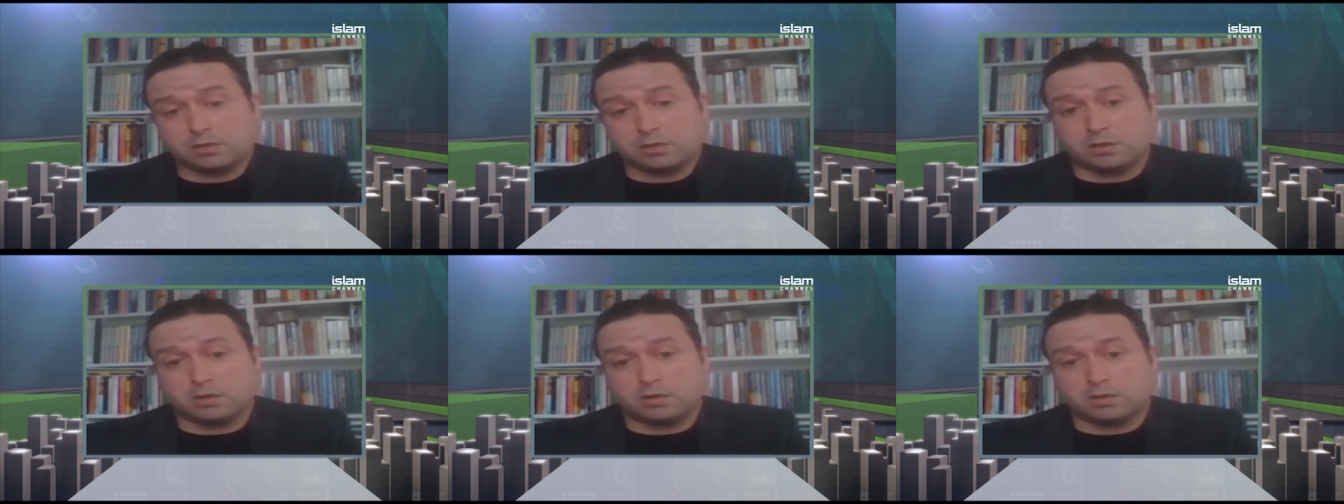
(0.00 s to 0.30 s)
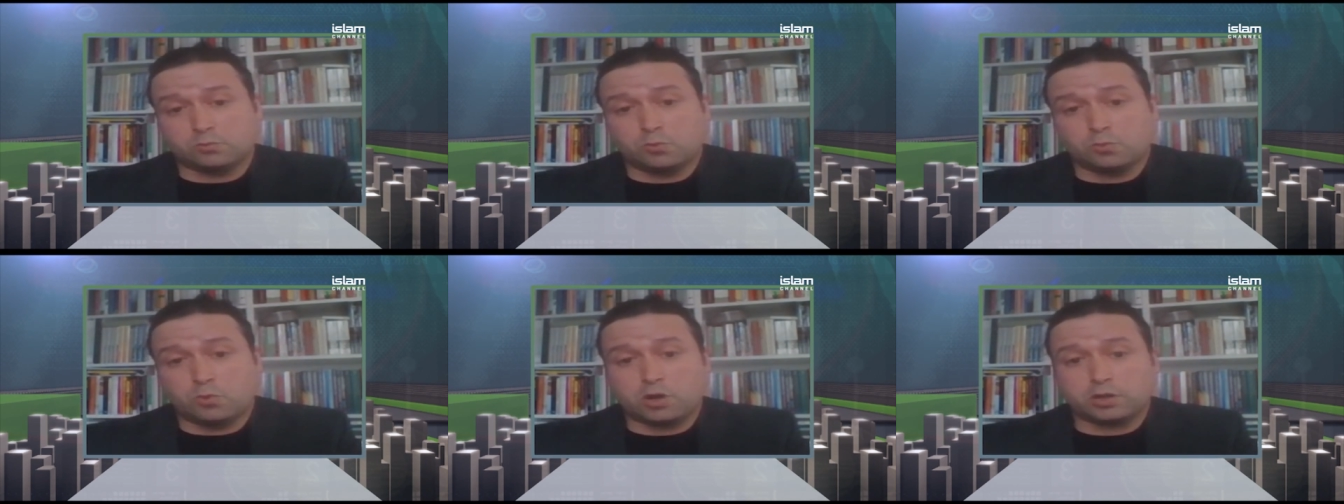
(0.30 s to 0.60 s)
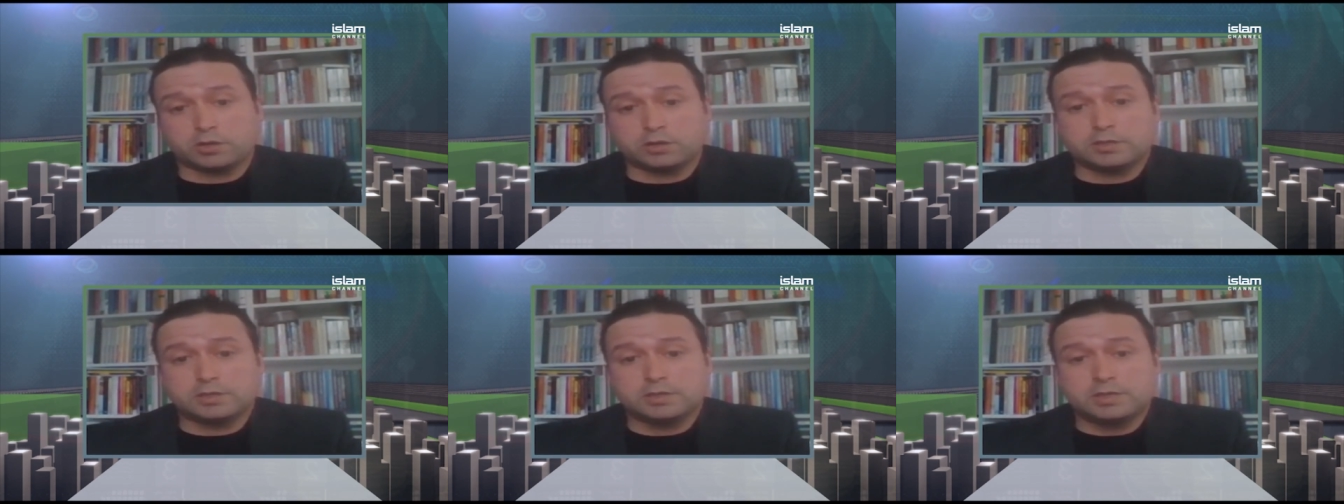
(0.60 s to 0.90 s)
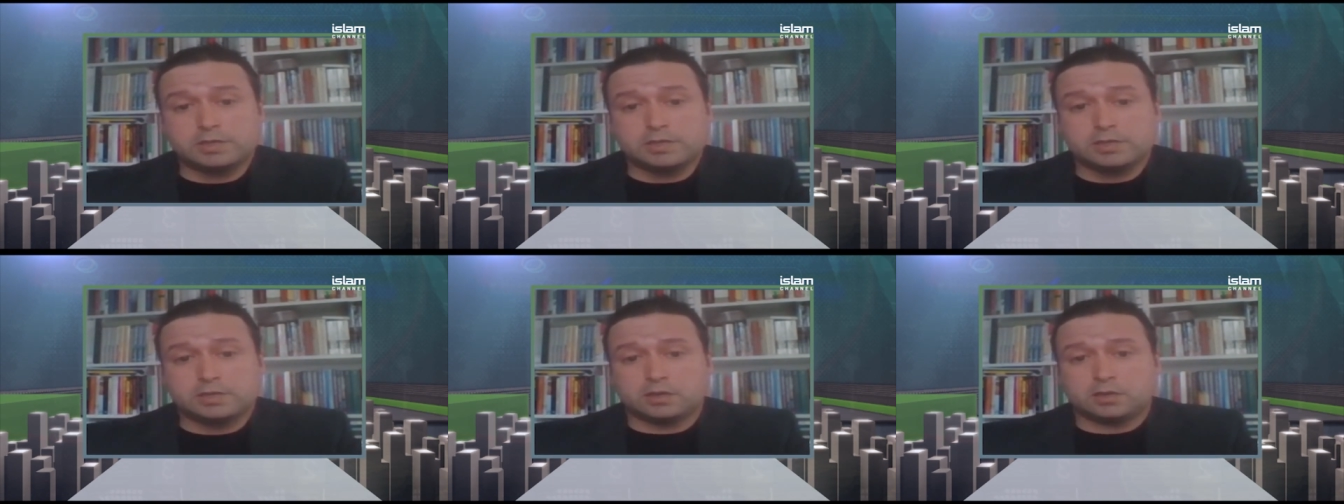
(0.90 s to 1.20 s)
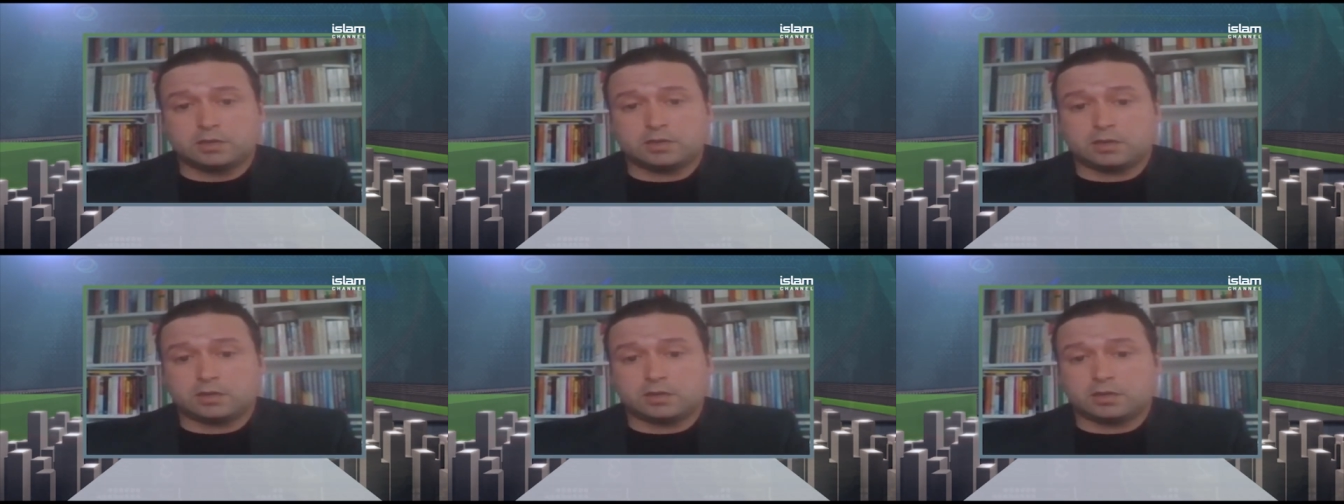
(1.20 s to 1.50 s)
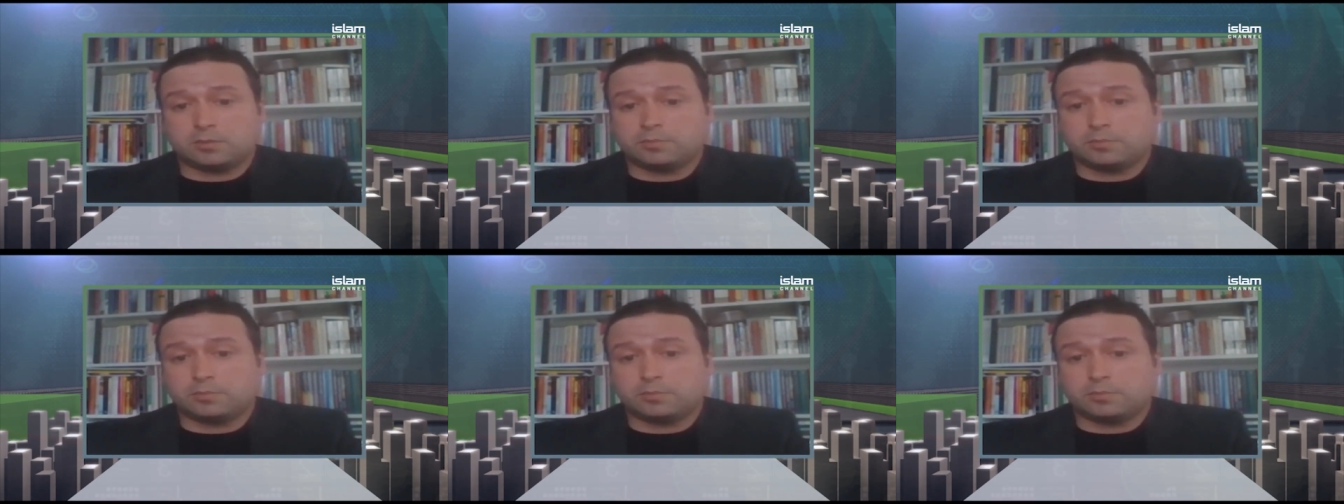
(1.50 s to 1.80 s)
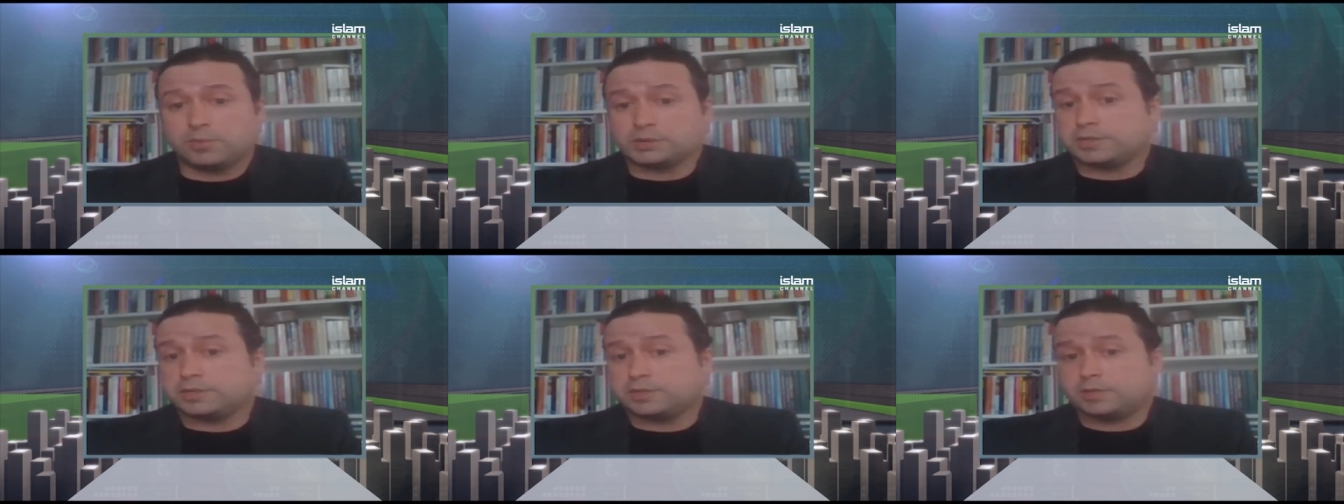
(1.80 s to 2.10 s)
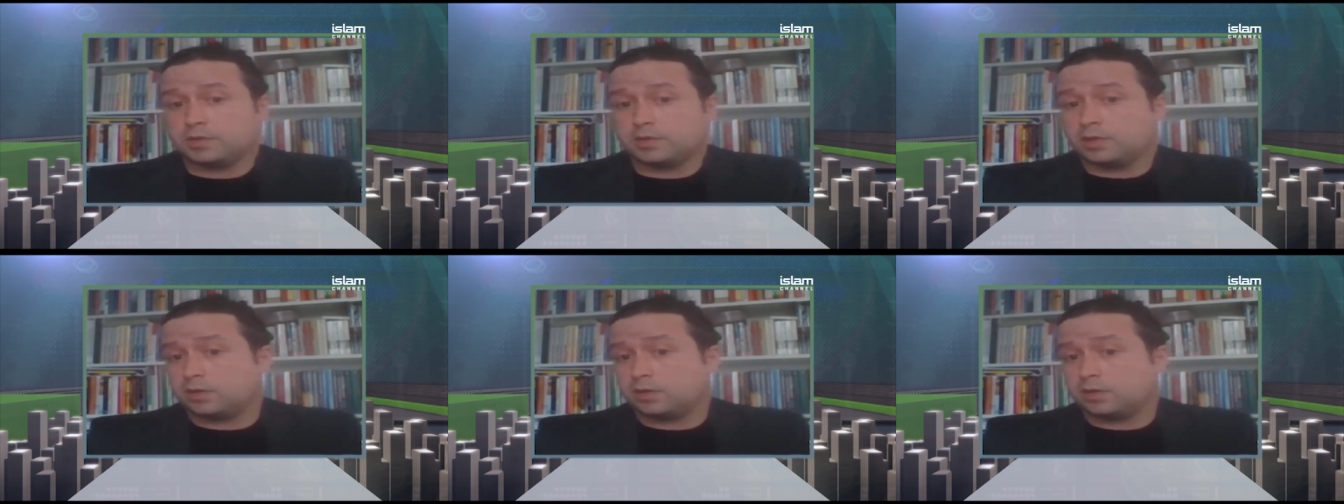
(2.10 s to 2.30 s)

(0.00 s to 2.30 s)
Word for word: uh, won. but